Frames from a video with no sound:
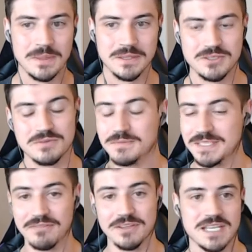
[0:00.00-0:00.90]
So
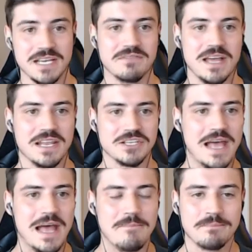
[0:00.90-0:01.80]
definitely take advantage of
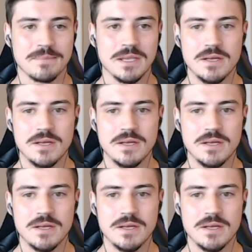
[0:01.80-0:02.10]
that.